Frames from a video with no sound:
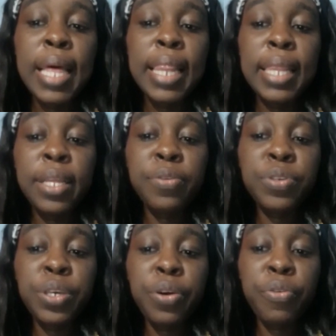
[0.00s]

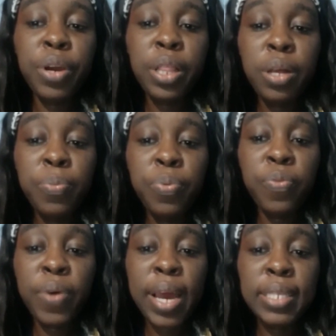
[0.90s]
Literacy curriculum
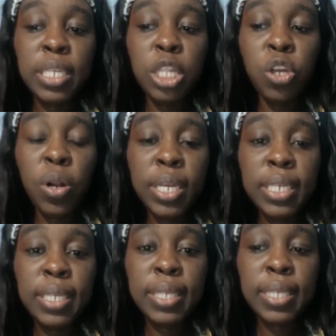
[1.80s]
provides the
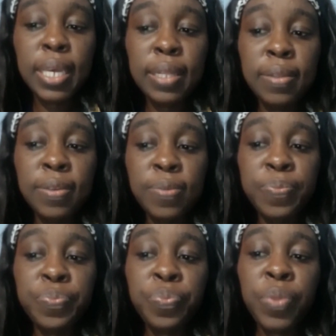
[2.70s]
knowledge and skills
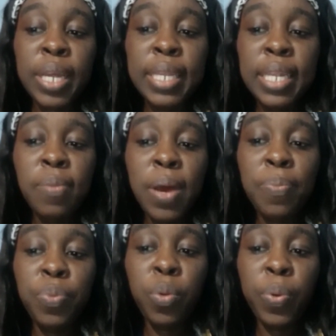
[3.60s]
needed
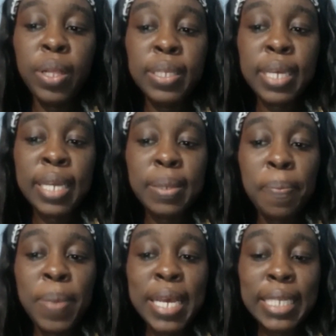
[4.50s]
by pupils as a
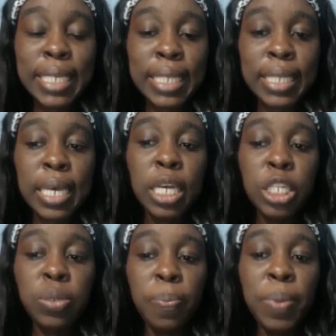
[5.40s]
basis
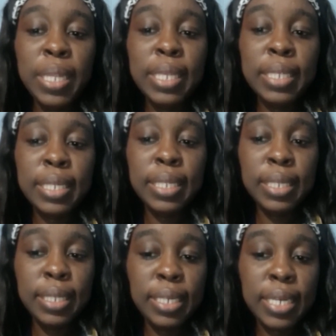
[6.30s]
to meet the
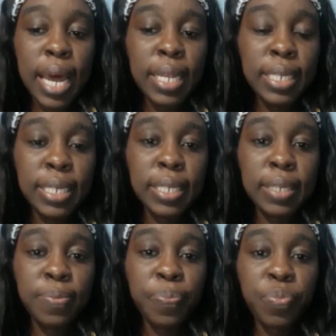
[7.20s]

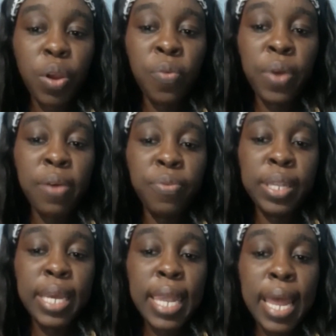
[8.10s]
challenges of
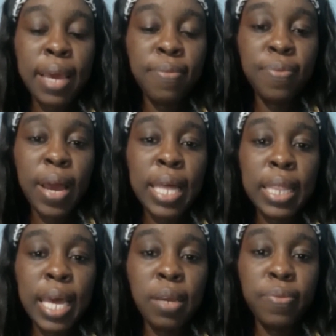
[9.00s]
everyday life
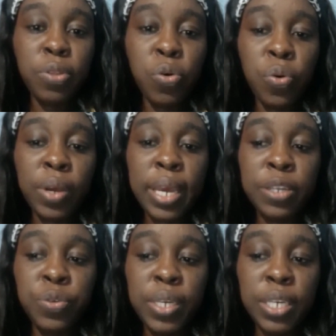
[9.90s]
and lifelong
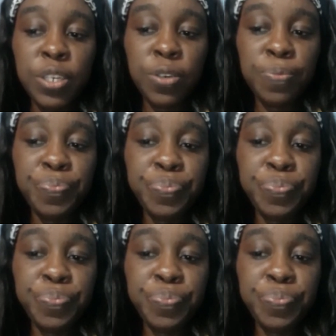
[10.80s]
education.